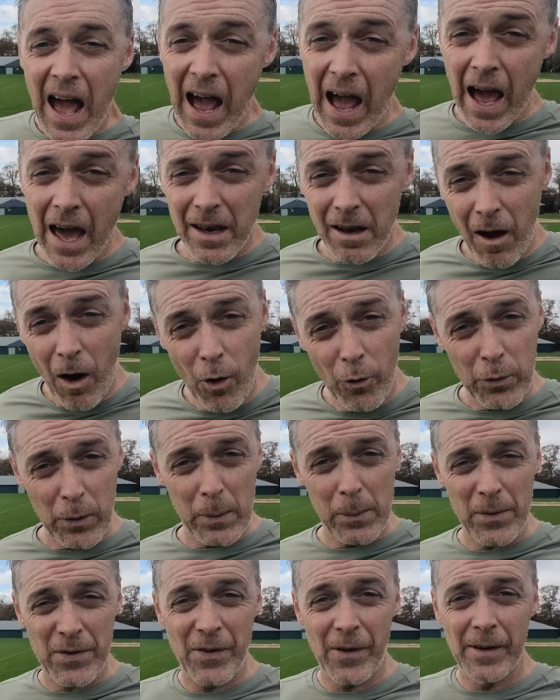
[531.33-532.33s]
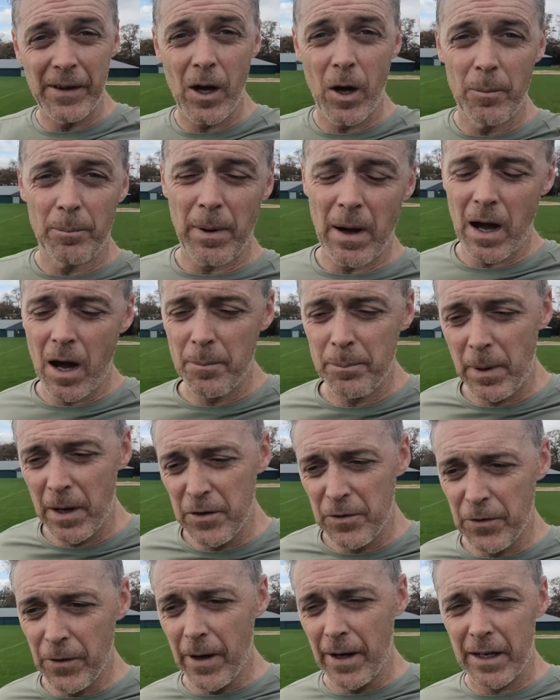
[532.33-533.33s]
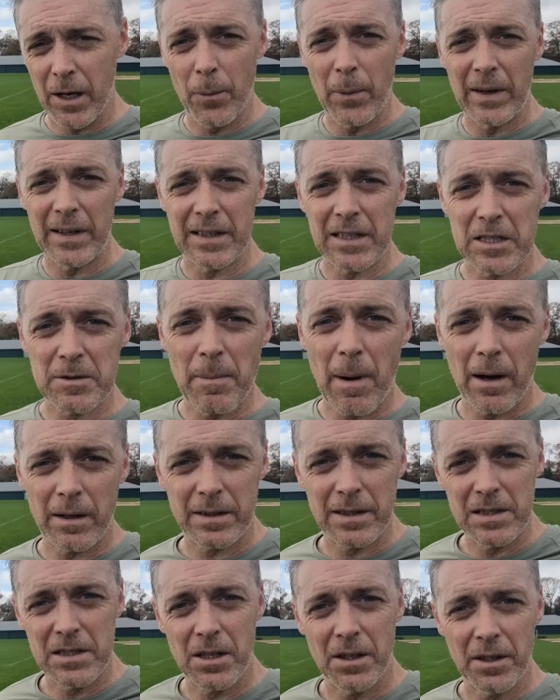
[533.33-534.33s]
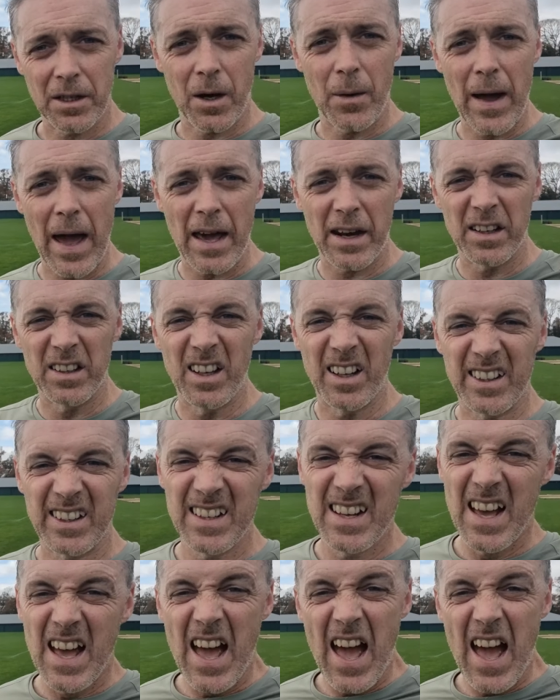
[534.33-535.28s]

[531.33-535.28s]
and hopefully we find out by Friday whether this marathon is going to go ahead or not.